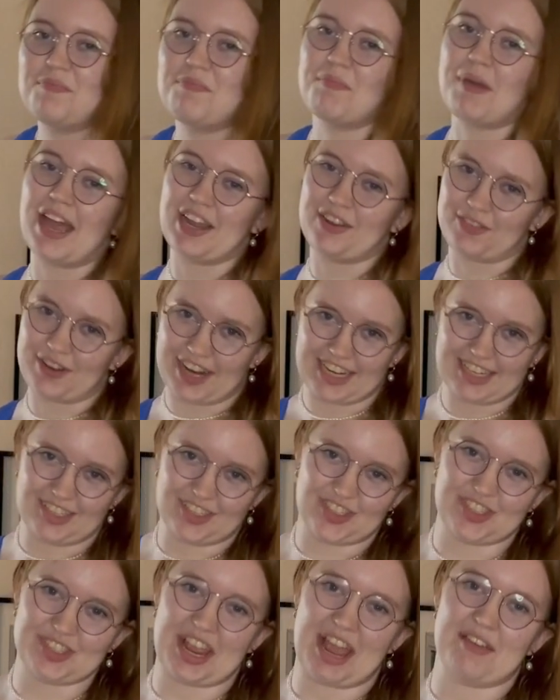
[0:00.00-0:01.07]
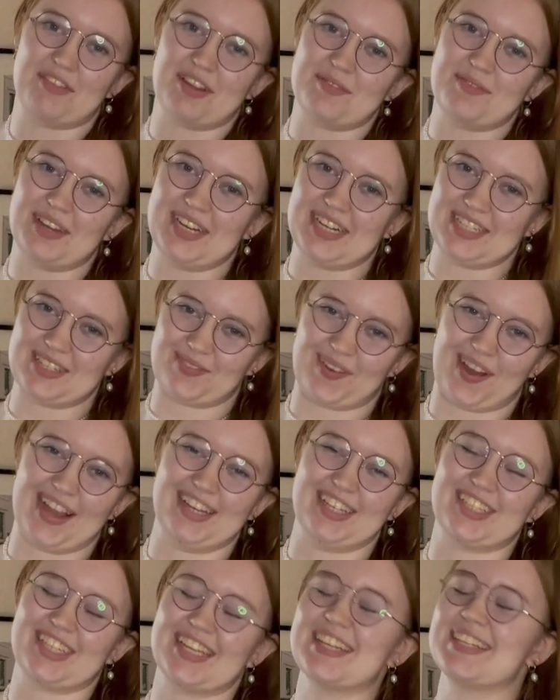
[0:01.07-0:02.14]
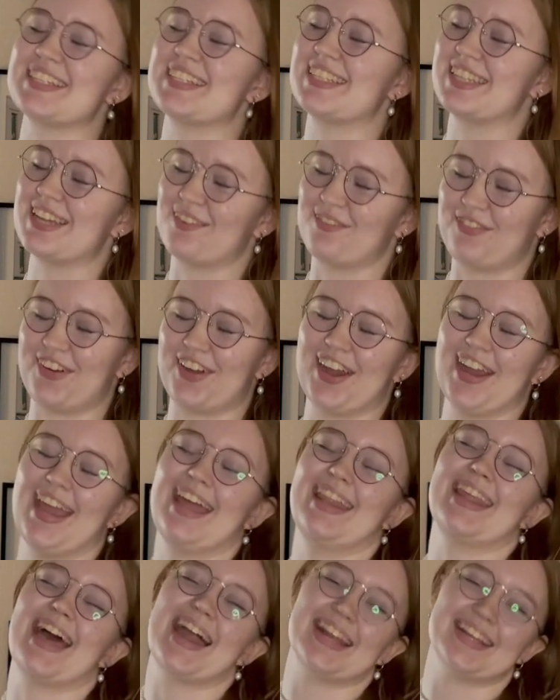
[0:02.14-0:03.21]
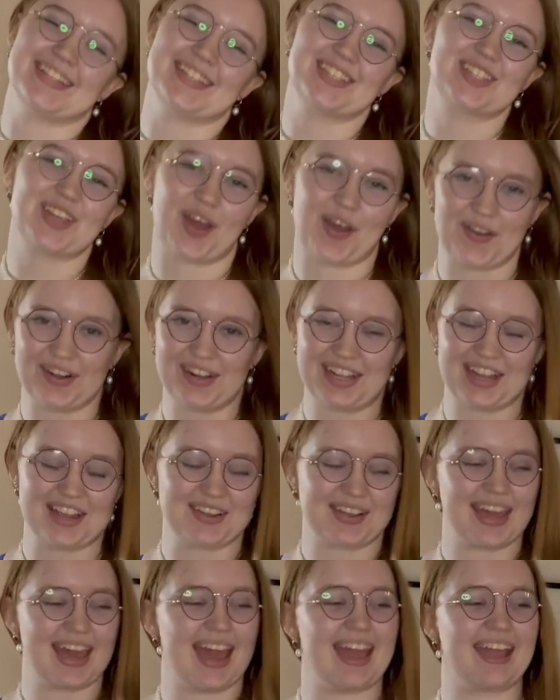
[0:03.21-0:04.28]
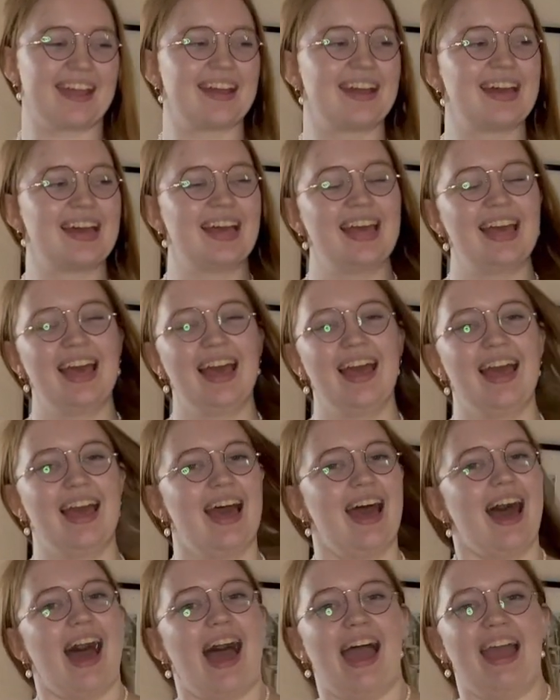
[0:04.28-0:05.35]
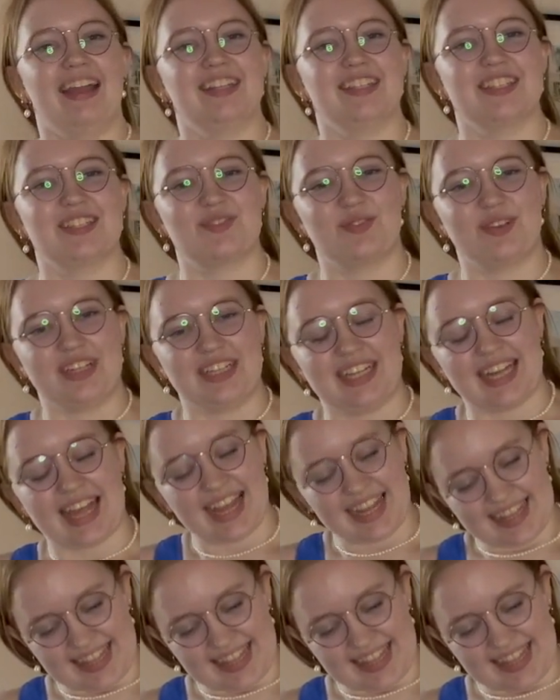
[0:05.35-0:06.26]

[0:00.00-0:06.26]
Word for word: my range. Everybody's range is different, and that is totally okay. I just really like